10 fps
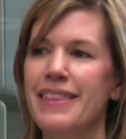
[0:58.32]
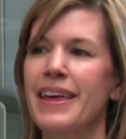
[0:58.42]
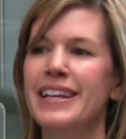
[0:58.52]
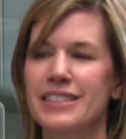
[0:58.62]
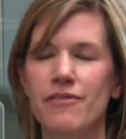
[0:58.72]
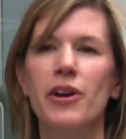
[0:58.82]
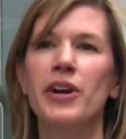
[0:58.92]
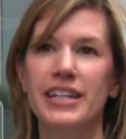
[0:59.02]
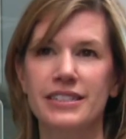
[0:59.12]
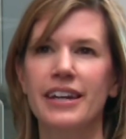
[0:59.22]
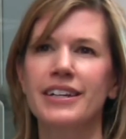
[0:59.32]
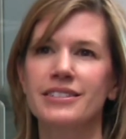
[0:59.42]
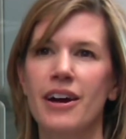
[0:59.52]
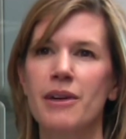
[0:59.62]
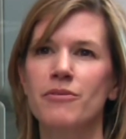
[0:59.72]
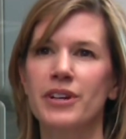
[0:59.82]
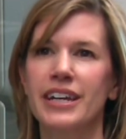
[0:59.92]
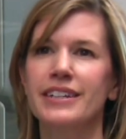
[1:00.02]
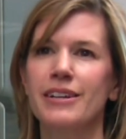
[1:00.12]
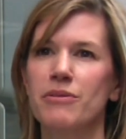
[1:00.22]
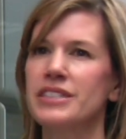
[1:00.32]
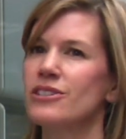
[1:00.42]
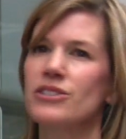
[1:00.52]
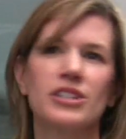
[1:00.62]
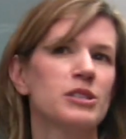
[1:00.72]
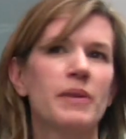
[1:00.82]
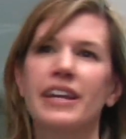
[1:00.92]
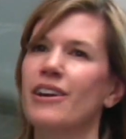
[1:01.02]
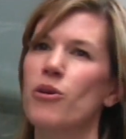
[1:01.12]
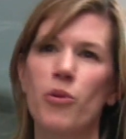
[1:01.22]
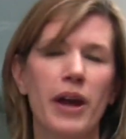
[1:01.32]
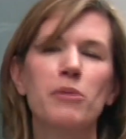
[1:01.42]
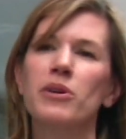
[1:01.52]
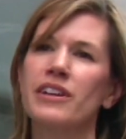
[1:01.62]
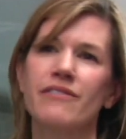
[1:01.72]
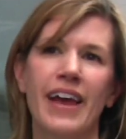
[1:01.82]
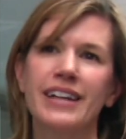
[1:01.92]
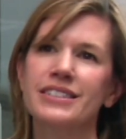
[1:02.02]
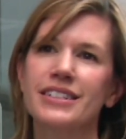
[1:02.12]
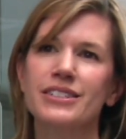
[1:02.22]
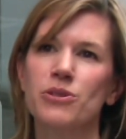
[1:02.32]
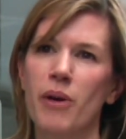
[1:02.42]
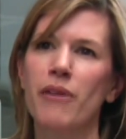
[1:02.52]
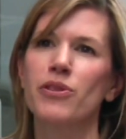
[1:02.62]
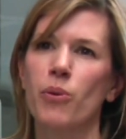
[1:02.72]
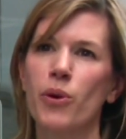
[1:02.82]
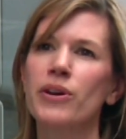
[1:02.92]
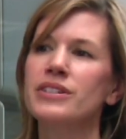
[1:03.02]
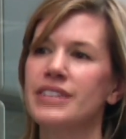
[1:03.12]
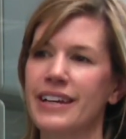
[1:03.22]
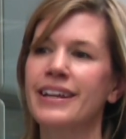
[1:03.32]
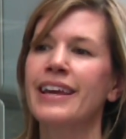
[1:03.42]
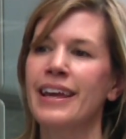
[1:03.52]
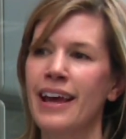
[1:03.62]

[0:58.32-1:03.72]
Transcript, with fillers: I think it's a very exciting time for kidney research. There's been incredible advances throughout the world, and